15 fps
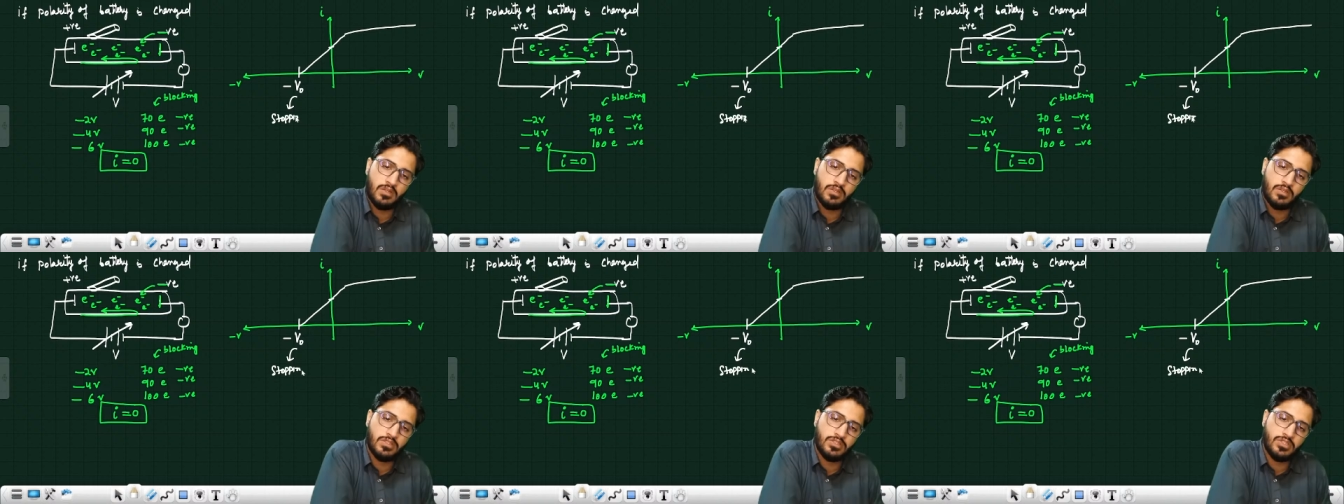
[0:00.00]

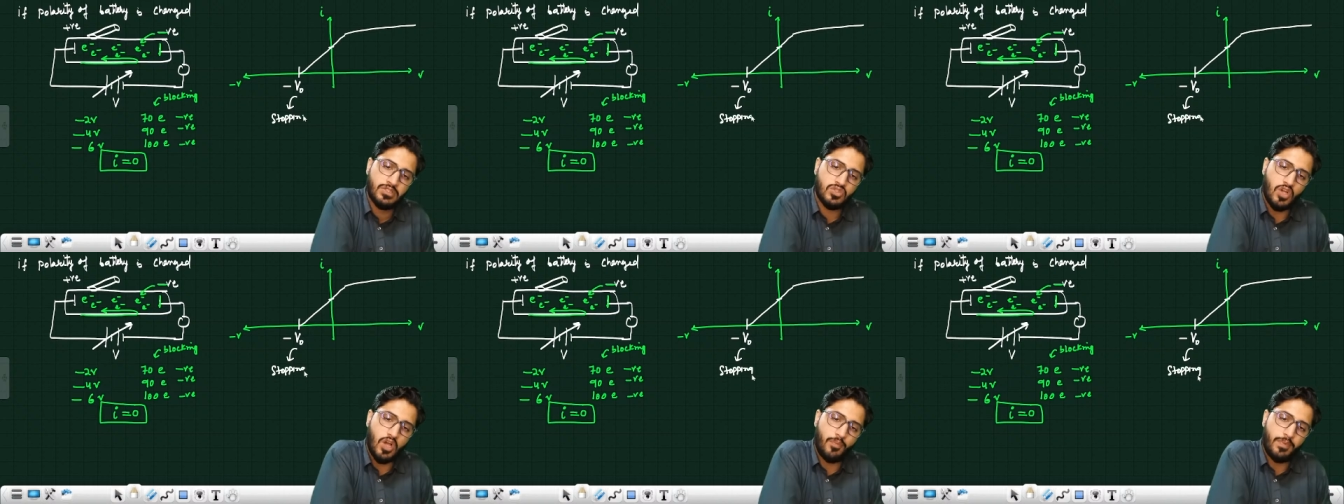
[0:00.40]

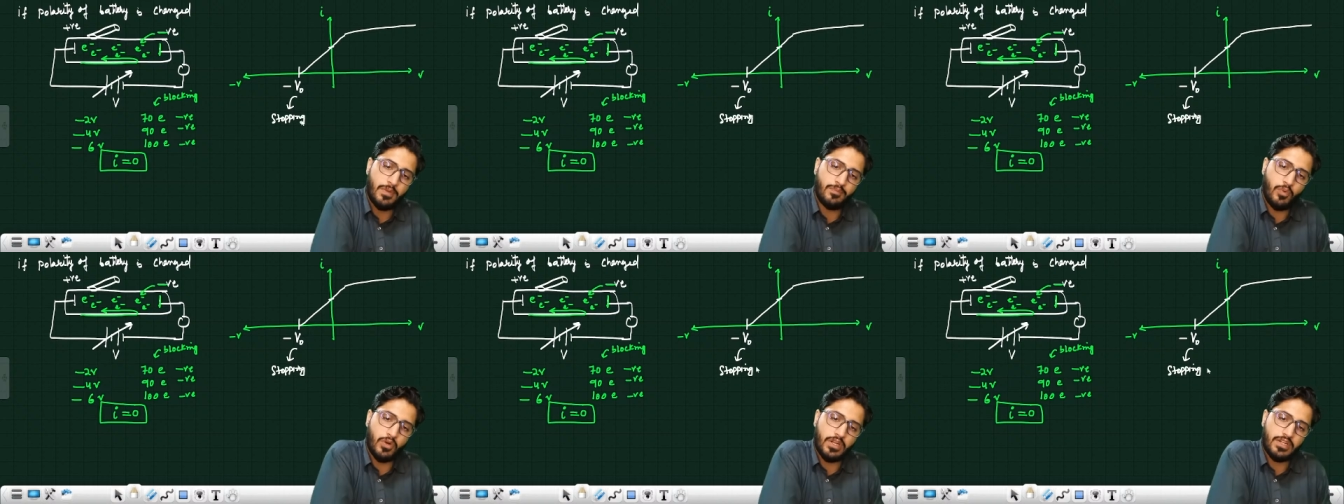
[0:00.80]

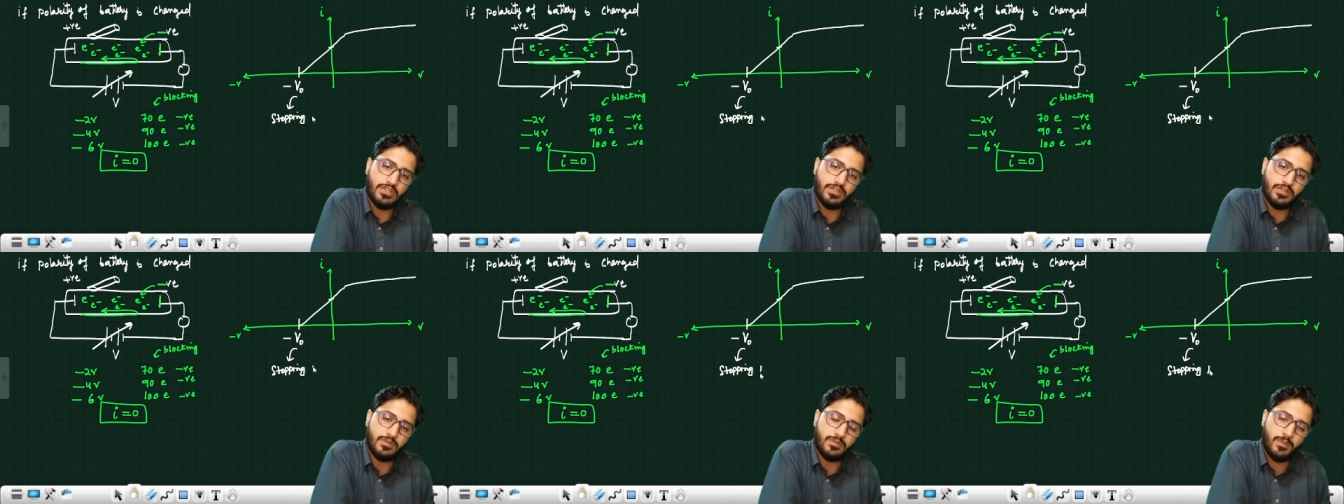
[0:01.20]
Stopping
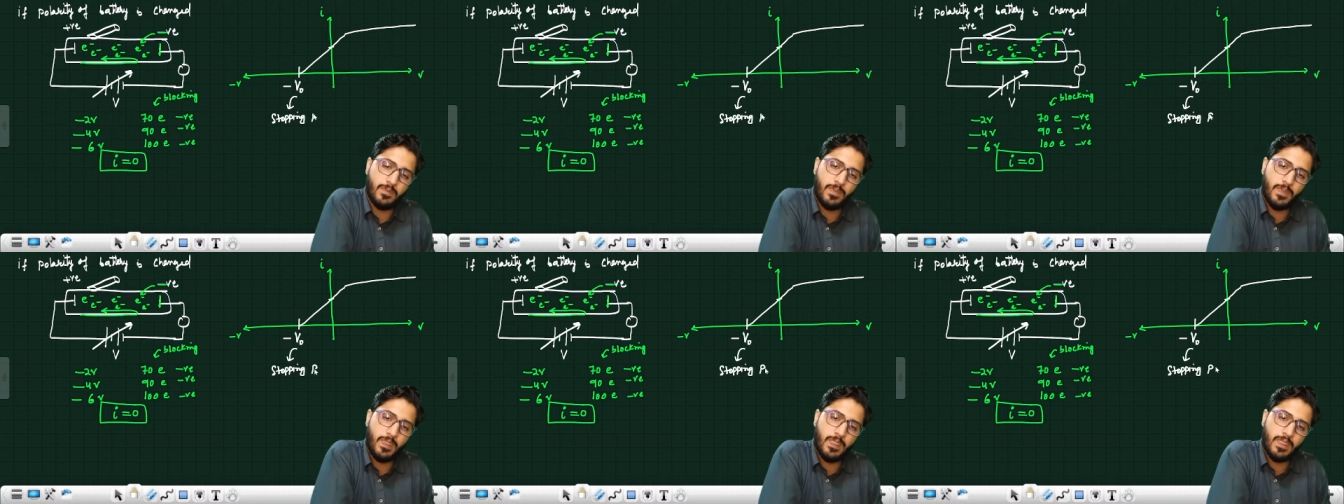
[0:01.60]
potential.
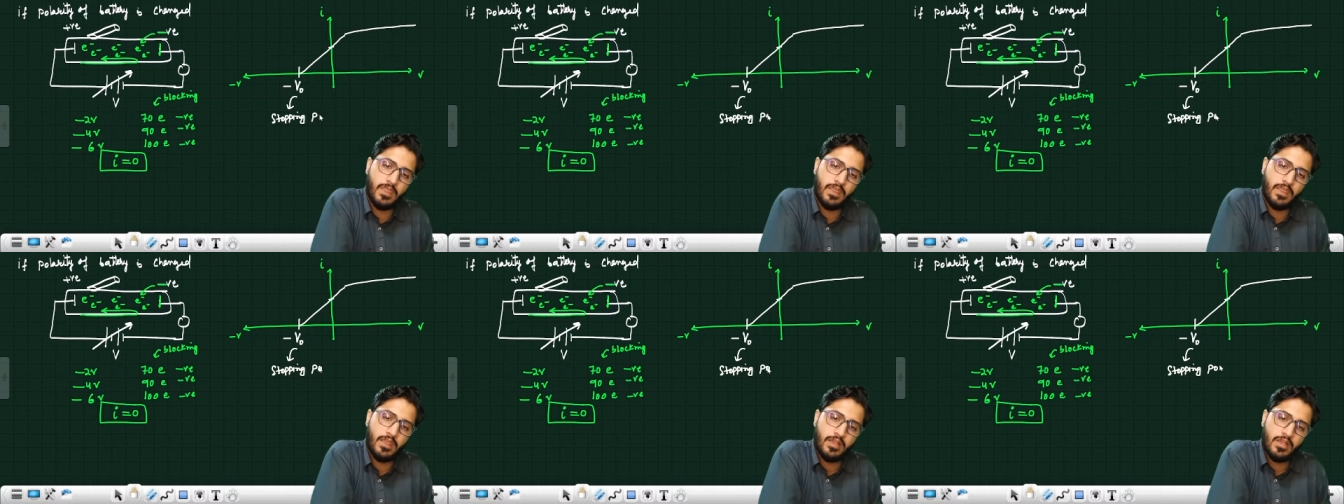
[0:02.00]

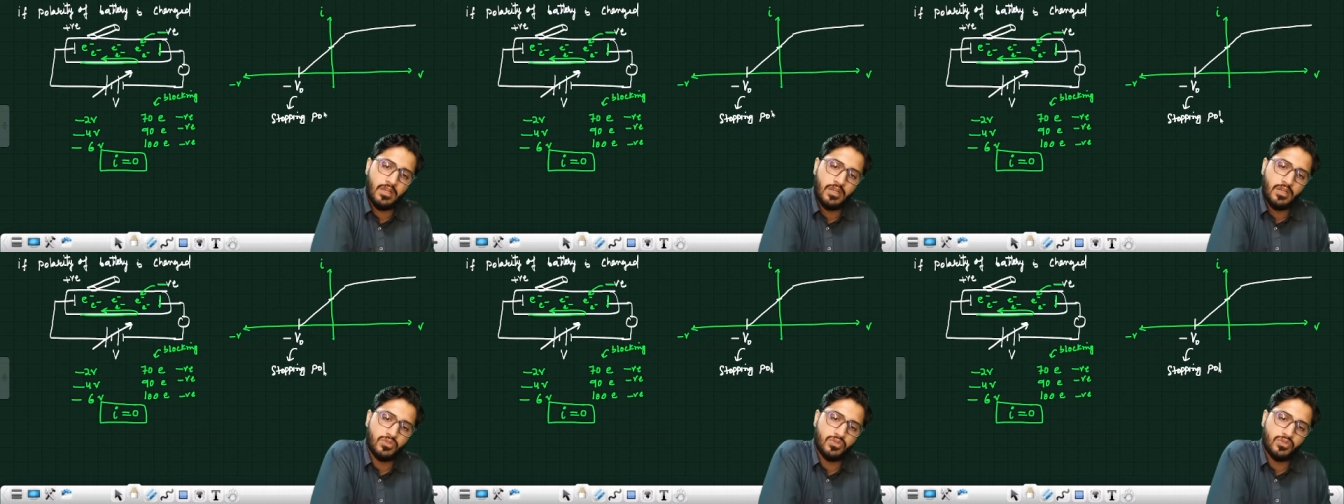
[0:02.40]

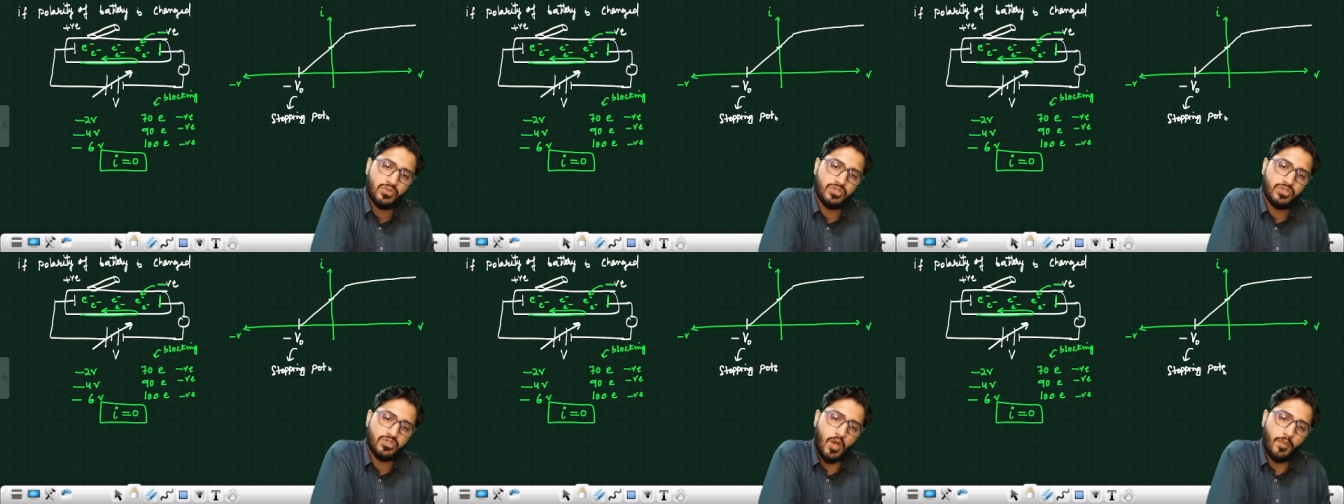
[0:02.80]
So
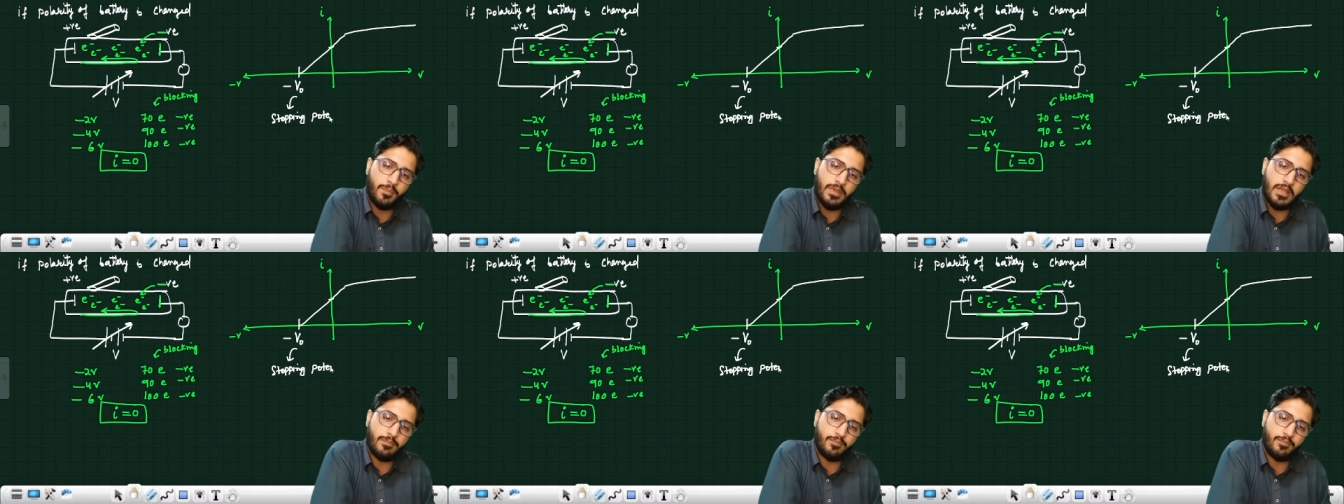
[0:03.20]

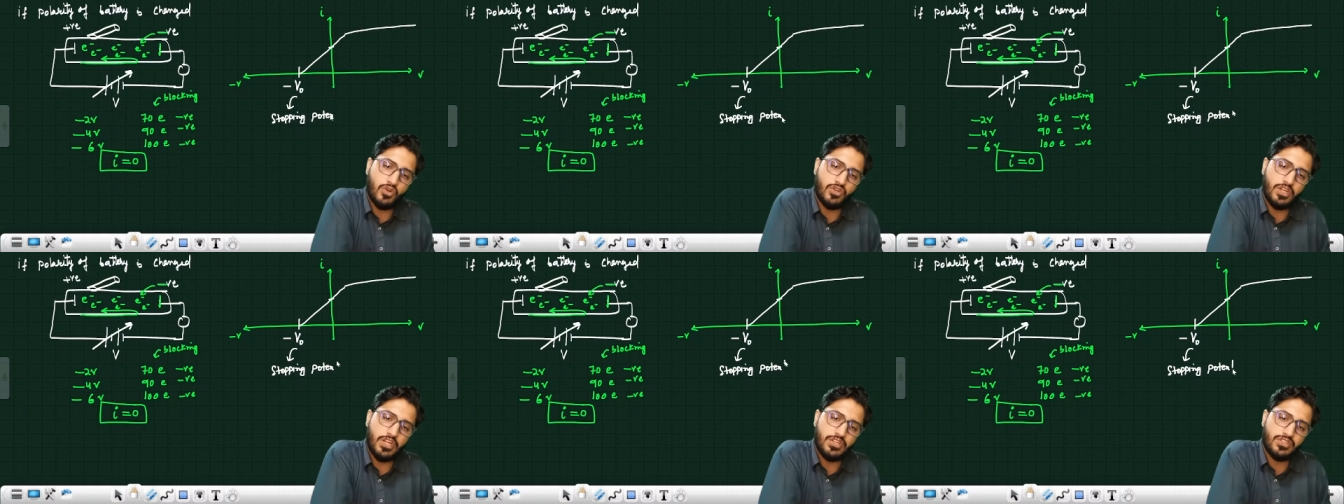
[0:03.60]
stopping
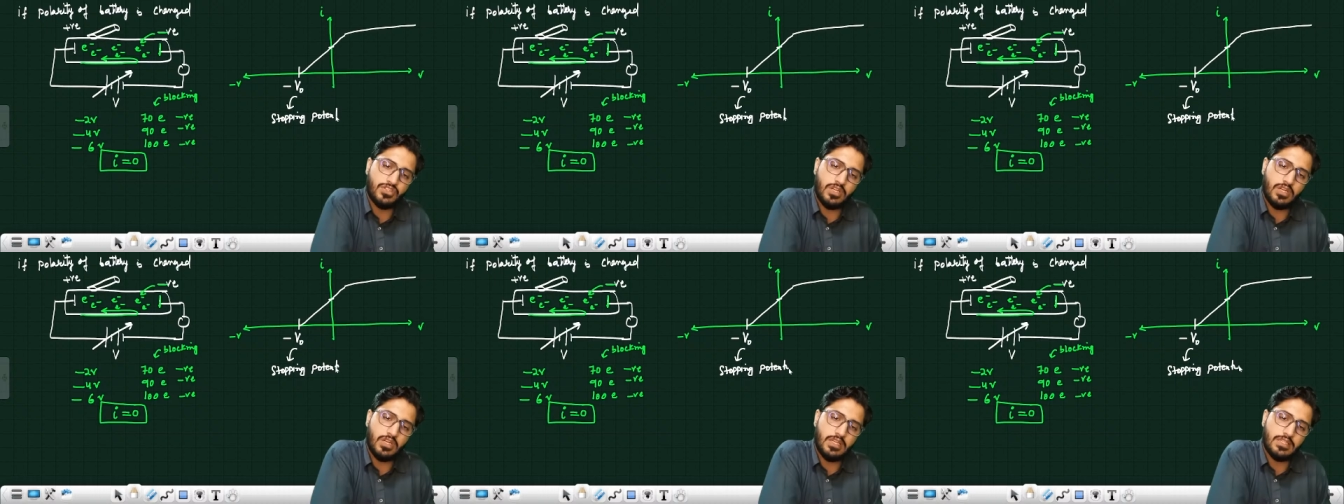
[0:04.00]

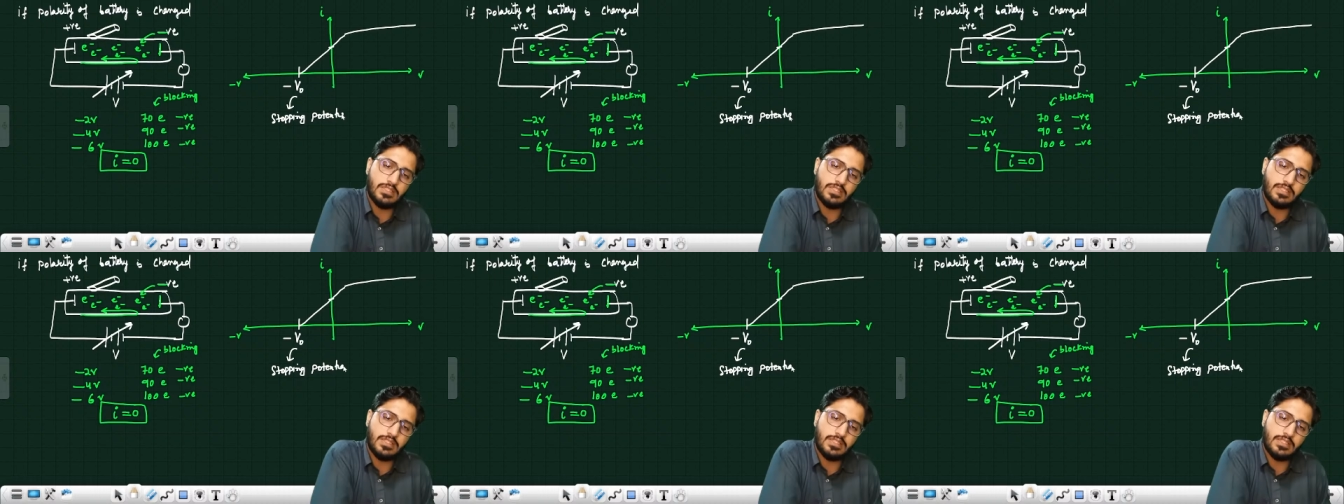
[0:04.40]
potential is